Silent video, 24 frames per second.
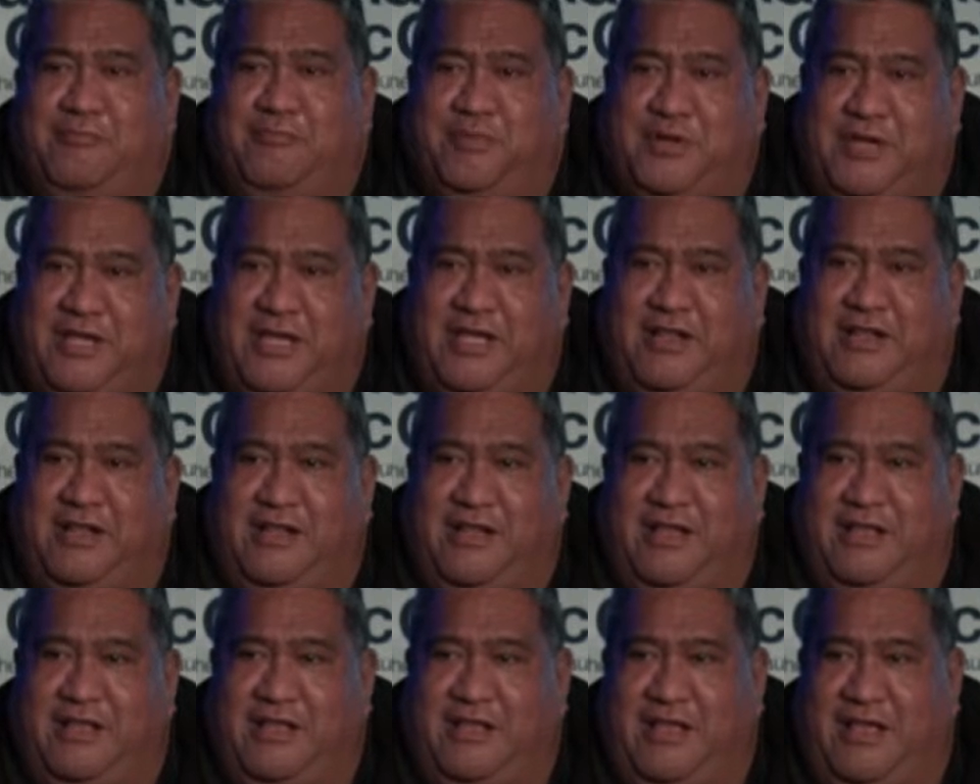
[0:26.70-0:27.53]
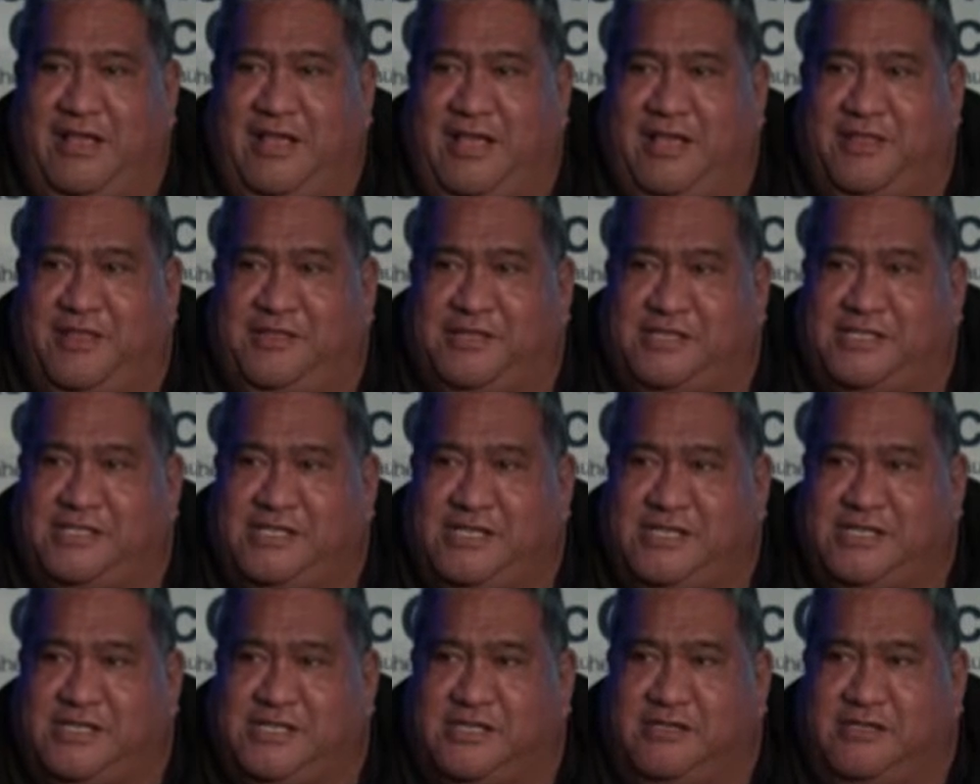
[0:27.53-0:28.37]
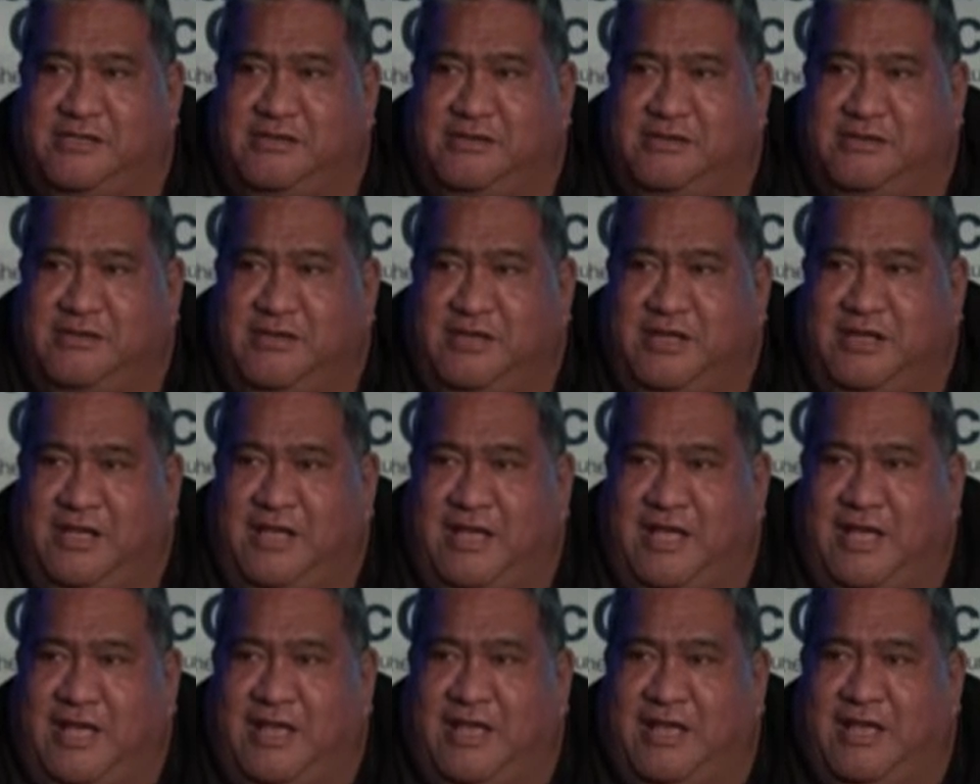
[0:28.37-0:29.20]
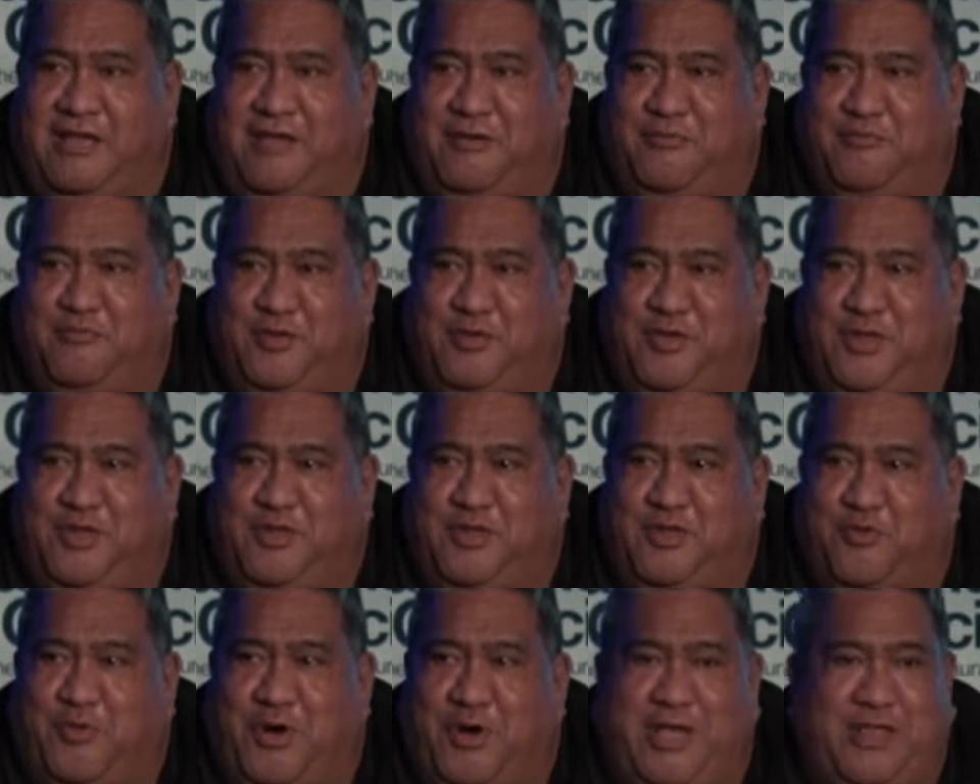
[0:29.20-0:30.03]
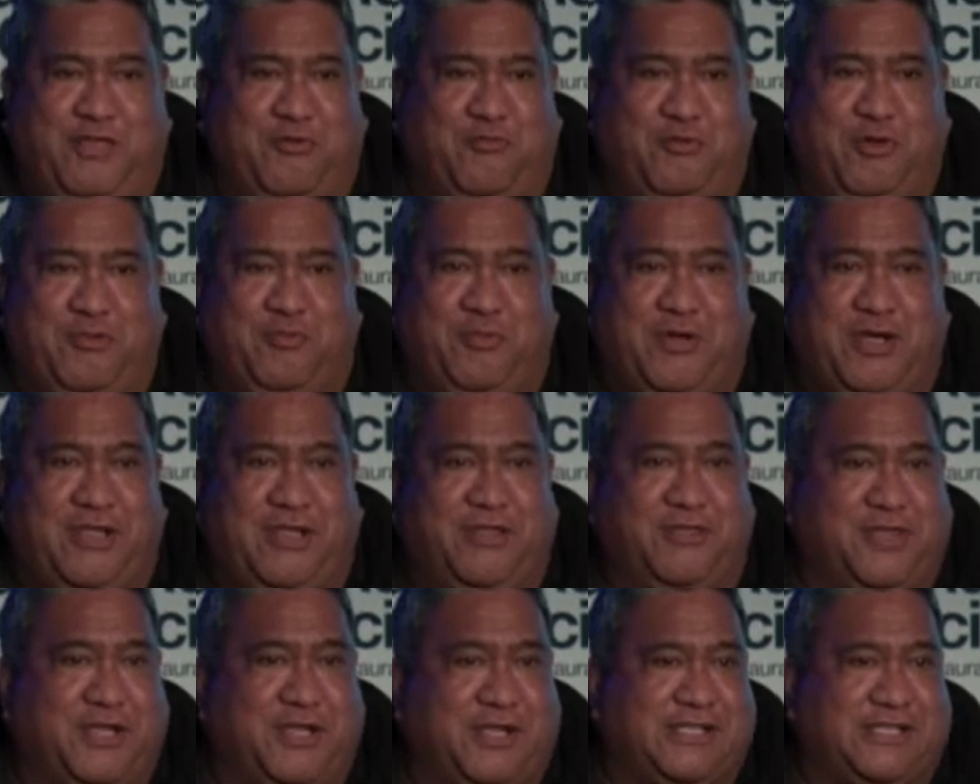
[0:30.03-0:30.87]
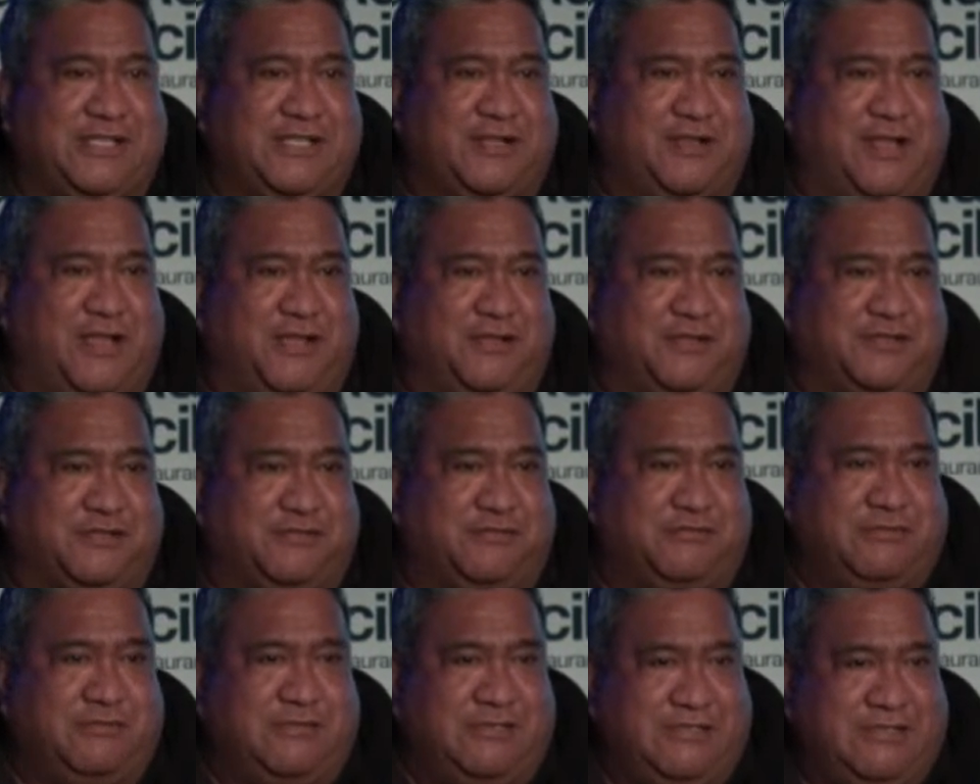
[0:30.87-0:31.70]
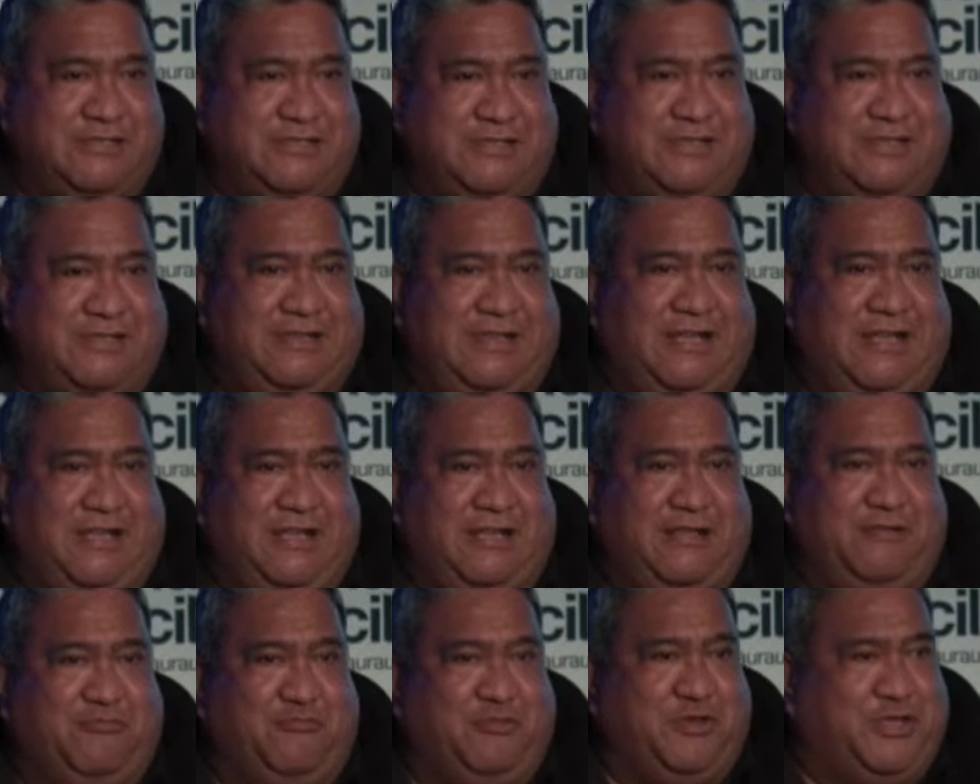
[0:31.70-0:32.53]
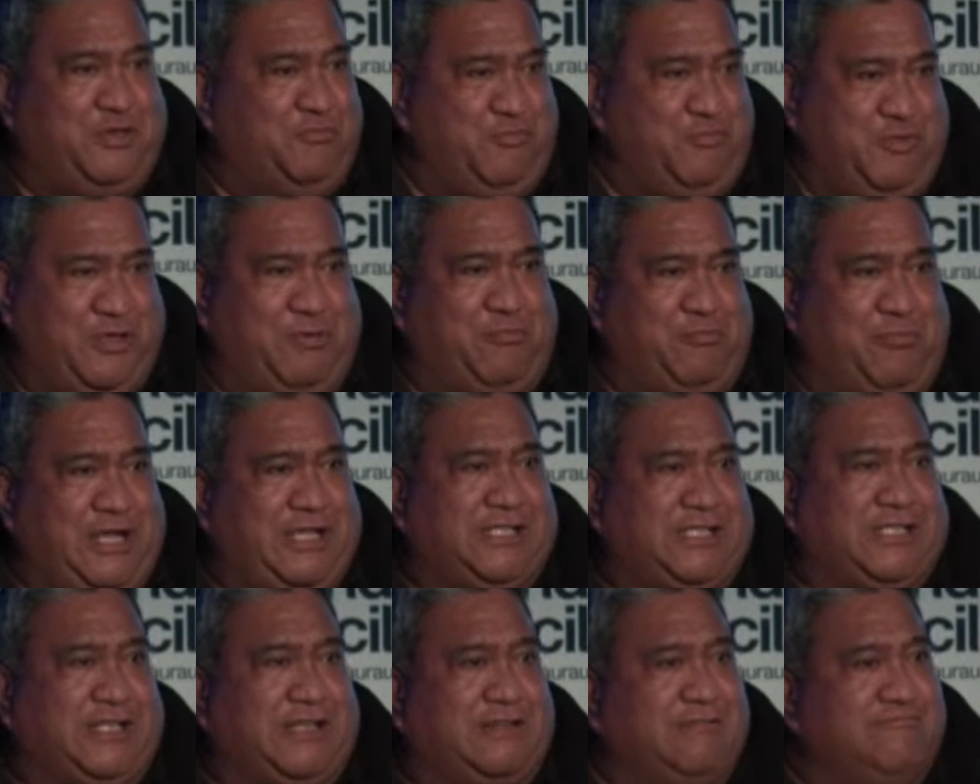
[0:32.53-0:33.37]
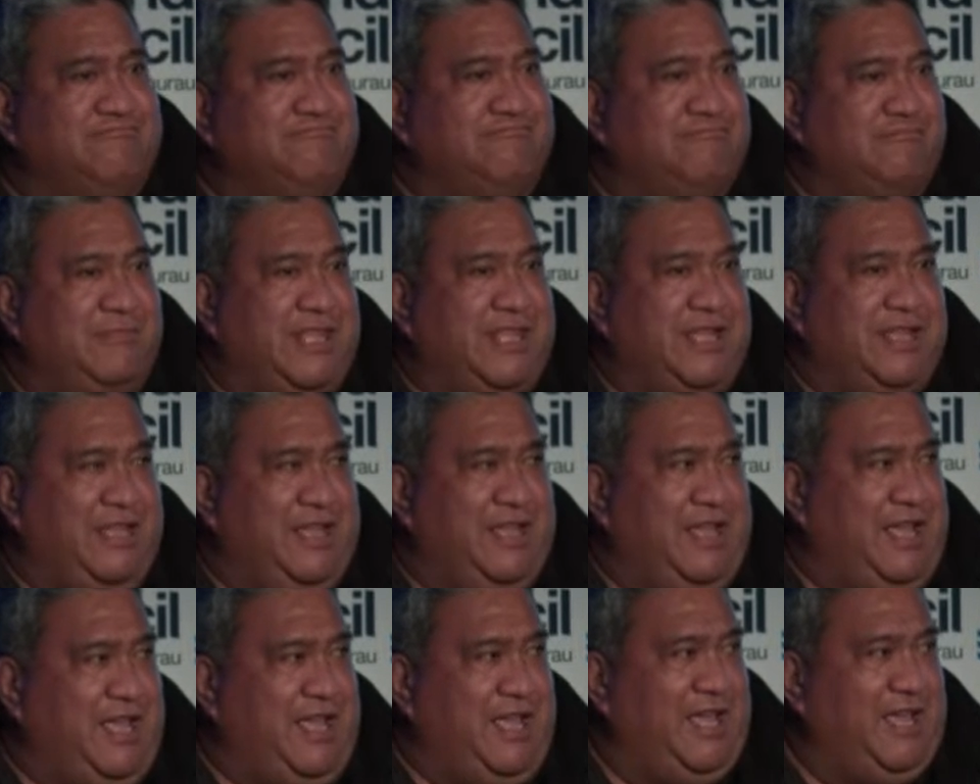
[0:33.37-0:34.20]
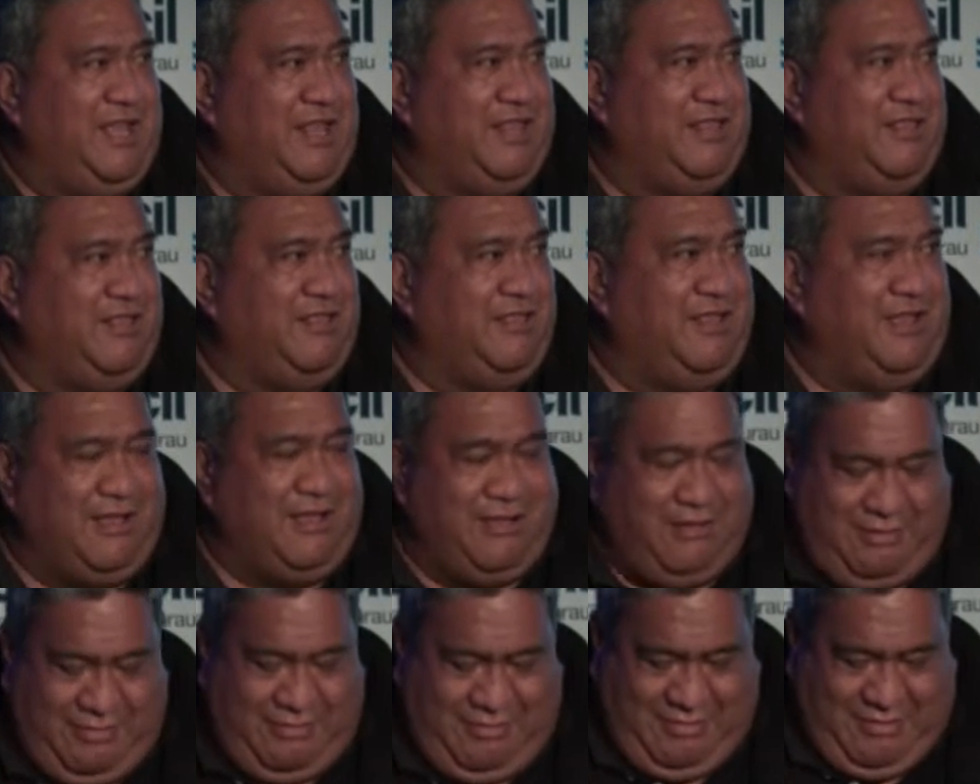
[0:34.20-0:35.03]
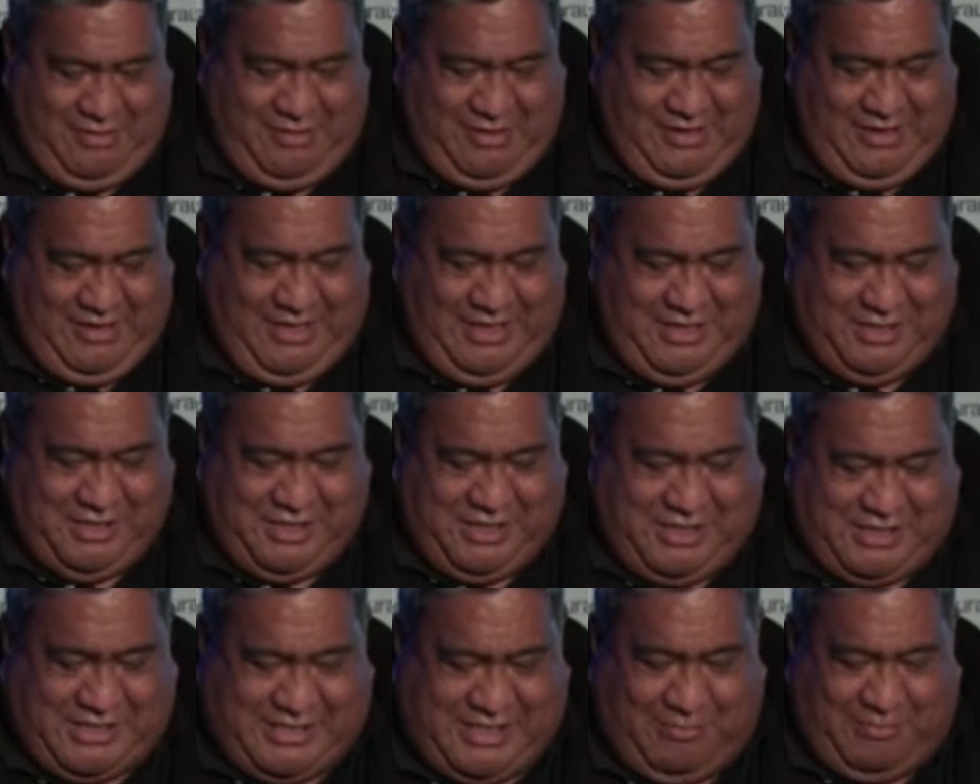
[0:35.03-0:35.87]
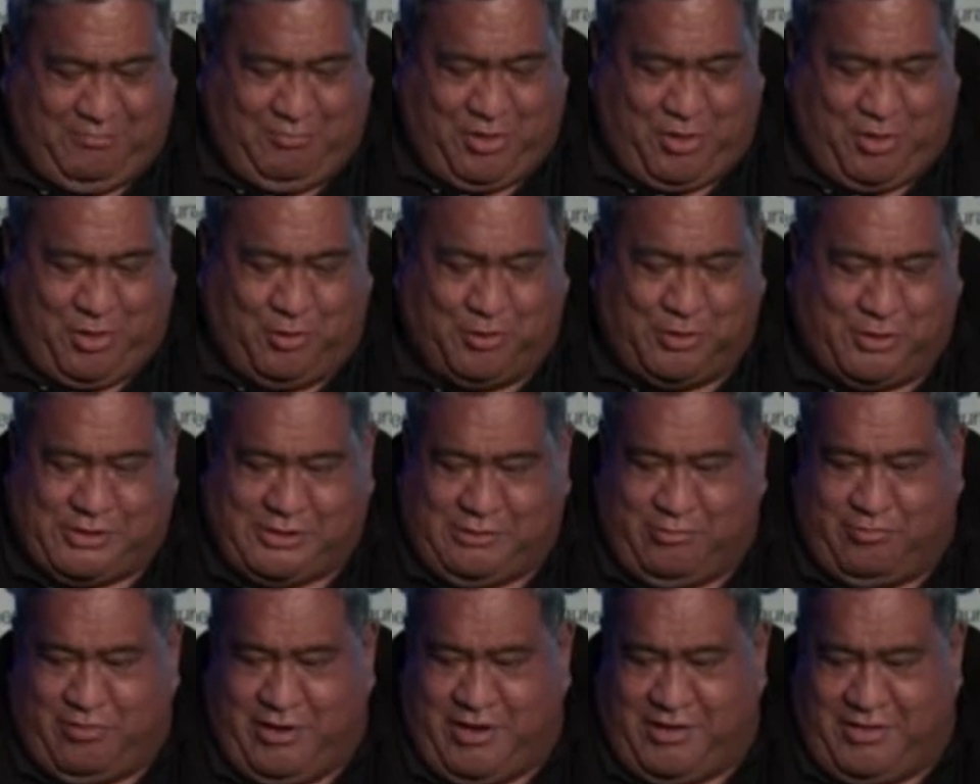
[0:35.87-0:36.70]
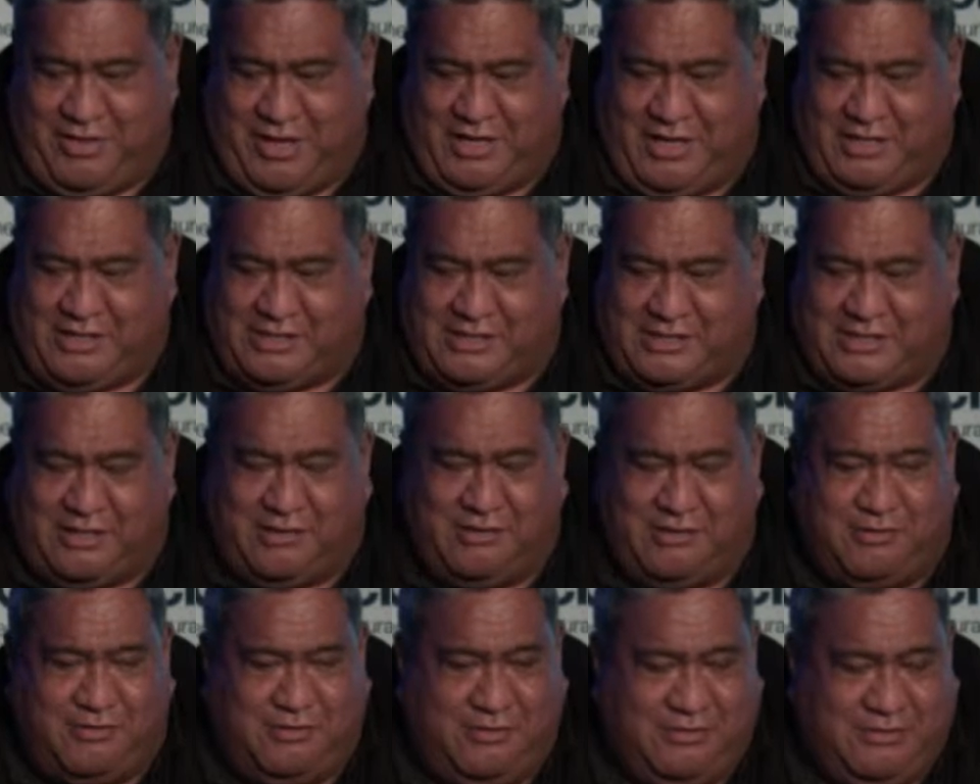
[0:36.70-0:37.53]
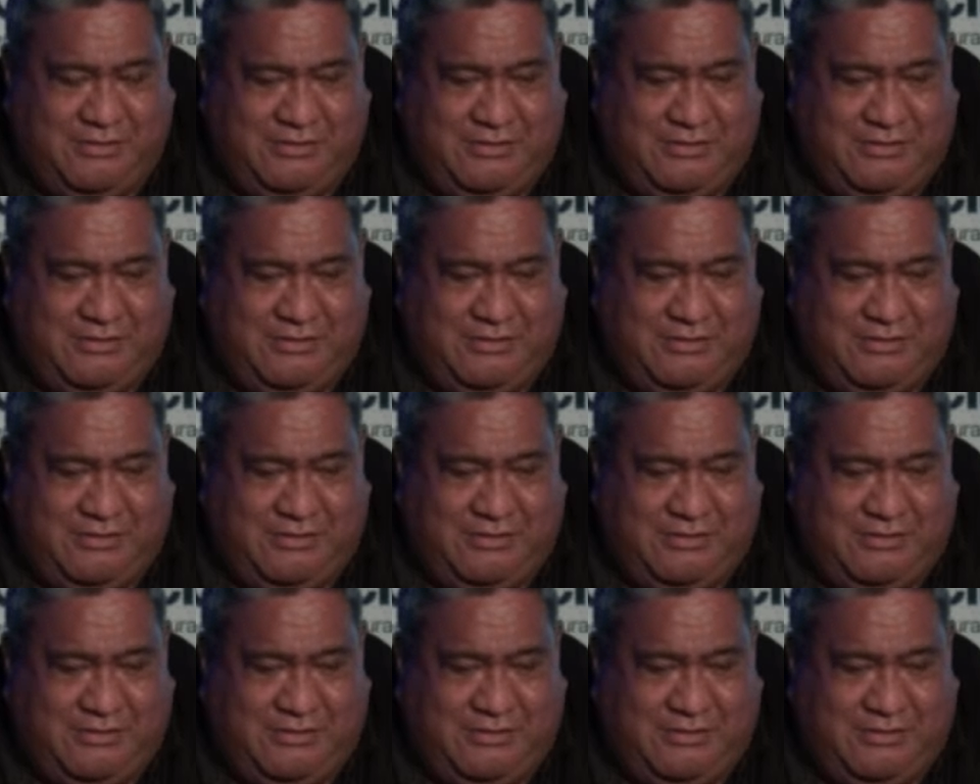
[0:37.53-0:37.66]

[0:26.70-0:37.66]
begin this session in the way that we begin things at Council, and with a blessing, and just some thoughts around that. So